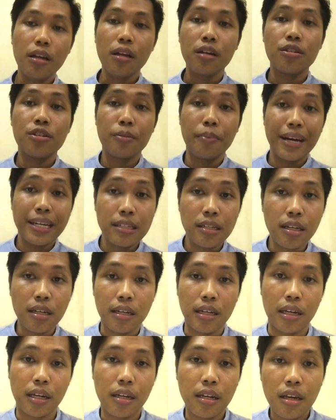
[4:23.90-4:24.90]
So
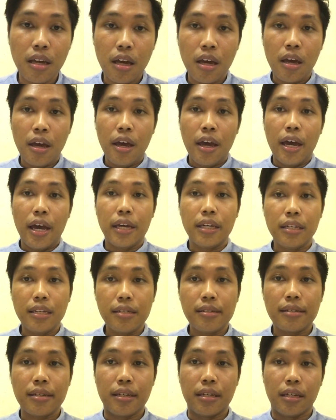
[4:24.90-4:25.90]
basically, in
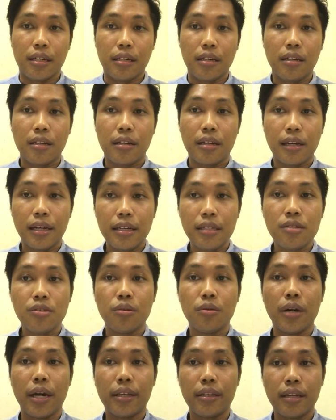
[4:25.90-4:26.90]
this study, clients
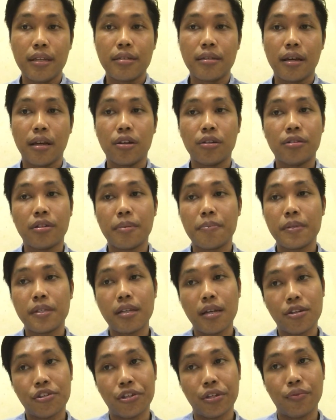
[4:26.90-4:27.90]
who attend psychotherapy
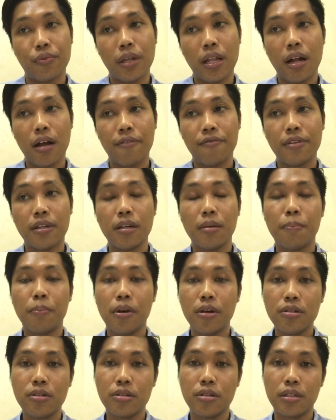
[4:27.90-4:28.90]
session will have the
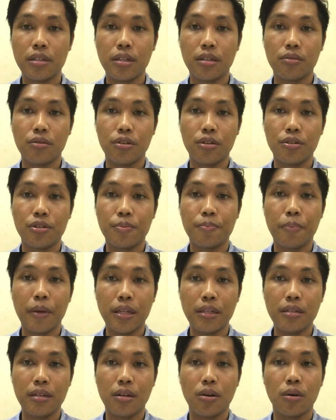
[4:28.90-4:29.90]
opportunity to use
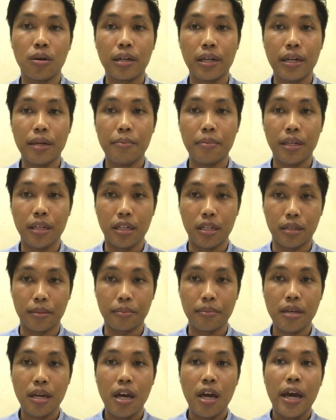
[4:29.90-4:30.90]
painting or clay
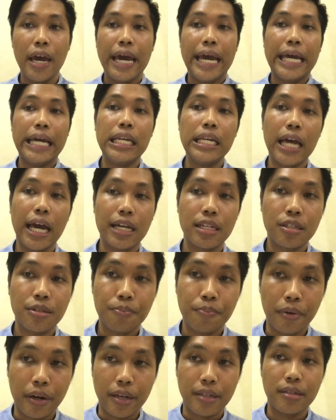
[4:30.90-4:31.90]
medium in
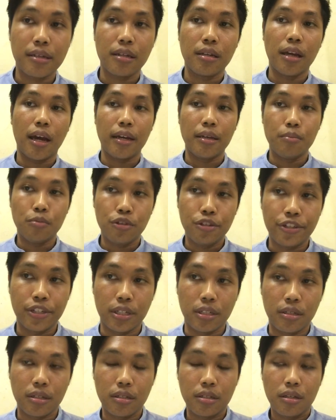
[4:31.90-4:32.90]
expressing their
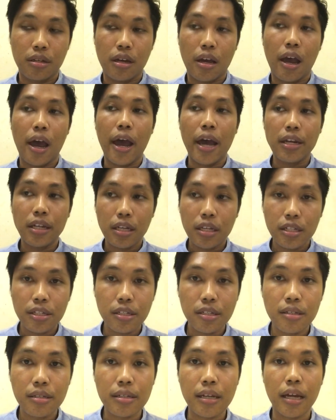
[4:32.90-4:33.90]
emotion.
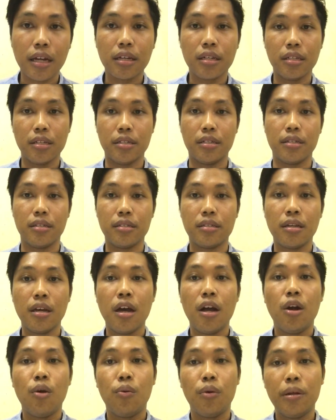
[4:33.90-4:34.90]
Educational psychologists
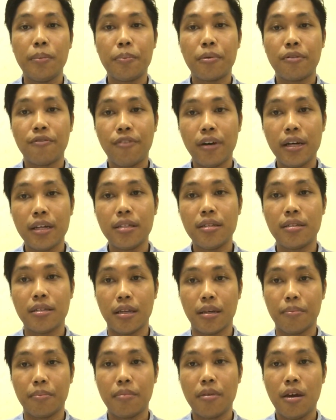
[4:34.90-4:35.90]
will provide a
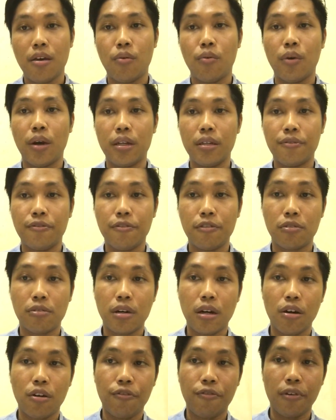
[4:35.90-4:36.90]
theme, whether
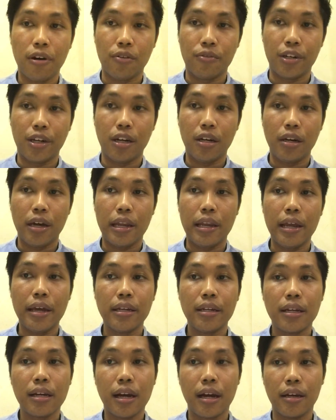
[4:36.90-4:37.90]
flora or fauna, and let
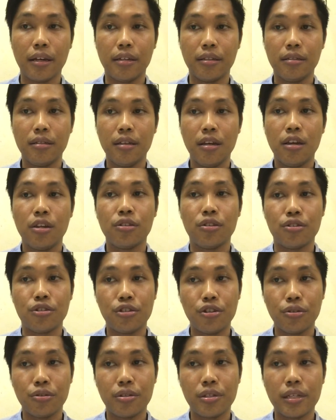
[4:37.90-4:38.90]
the client to
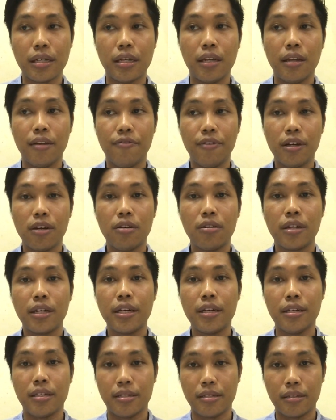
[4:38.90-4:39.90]
choose a living
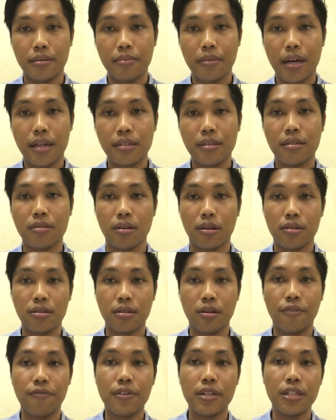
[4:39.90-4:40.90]
organism as a source
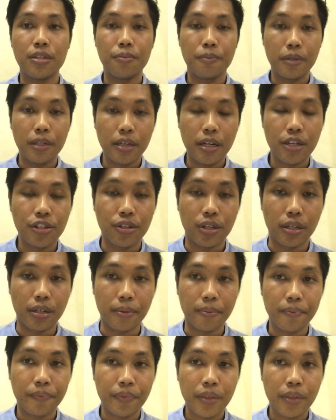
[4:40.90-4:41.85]
of inspiration.